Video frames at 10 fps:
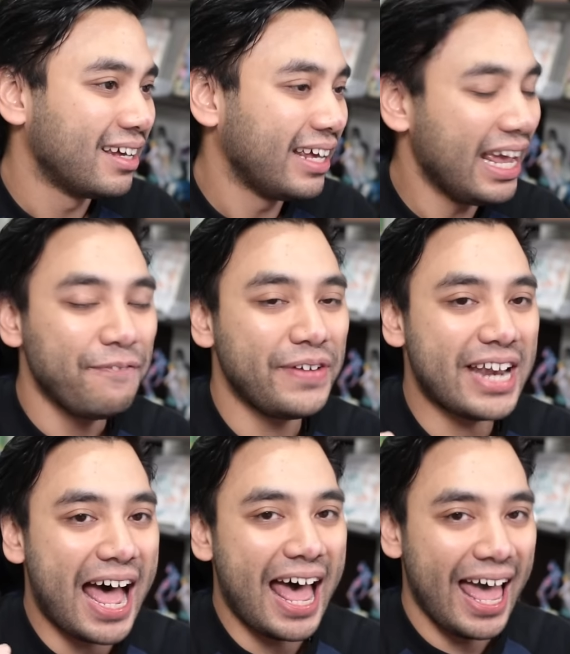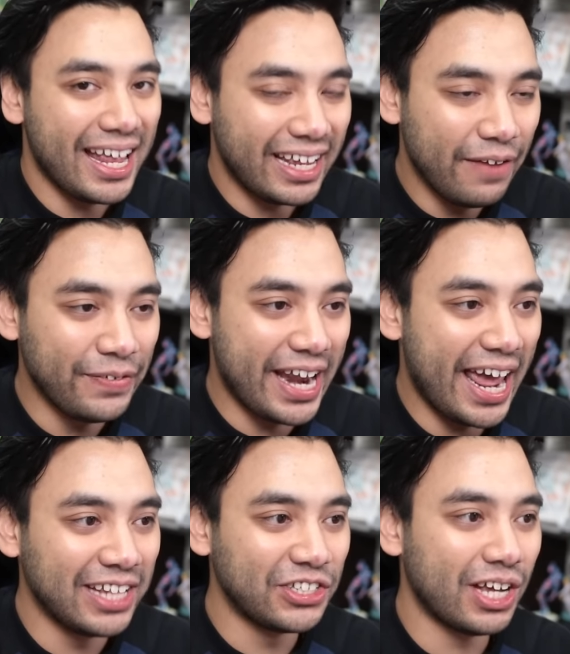if it
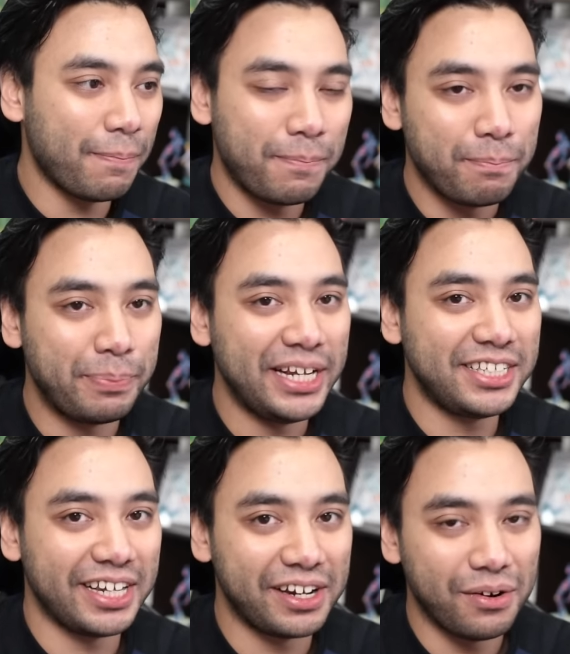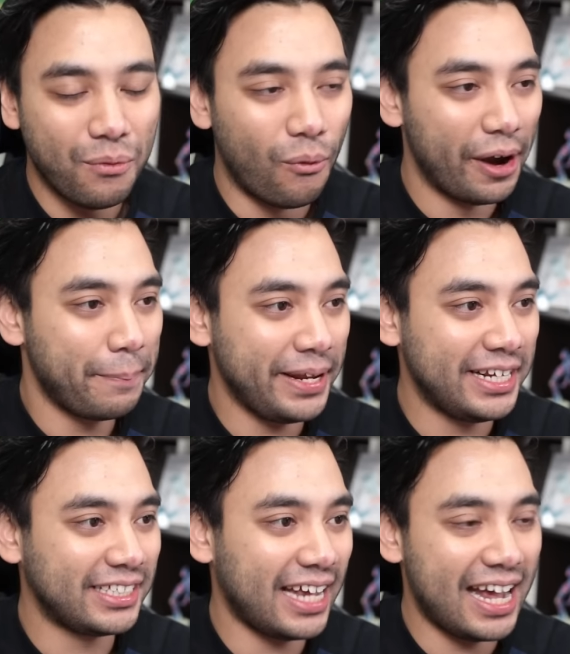ends up beating One
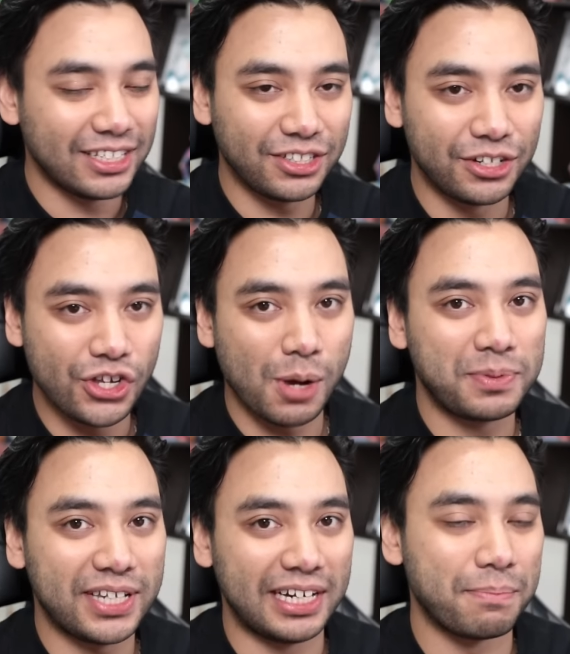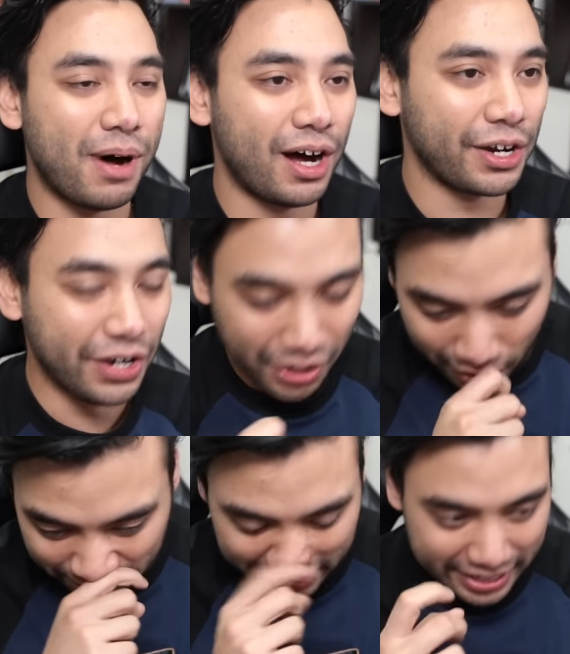Piece as the top-selling manga
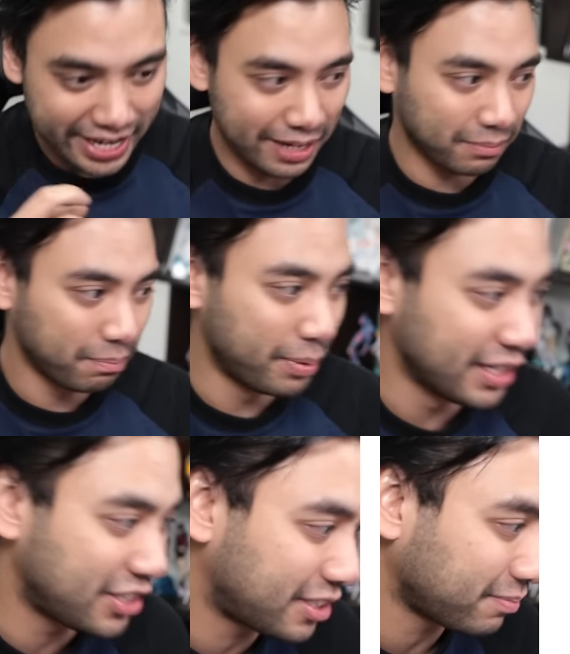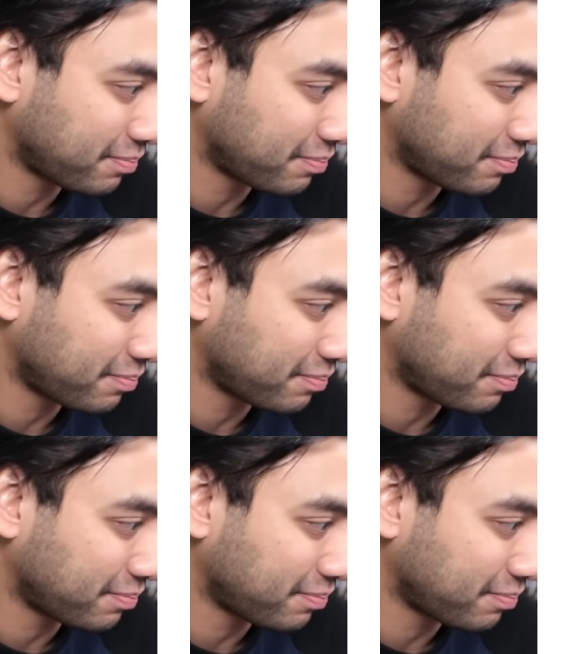of the year. But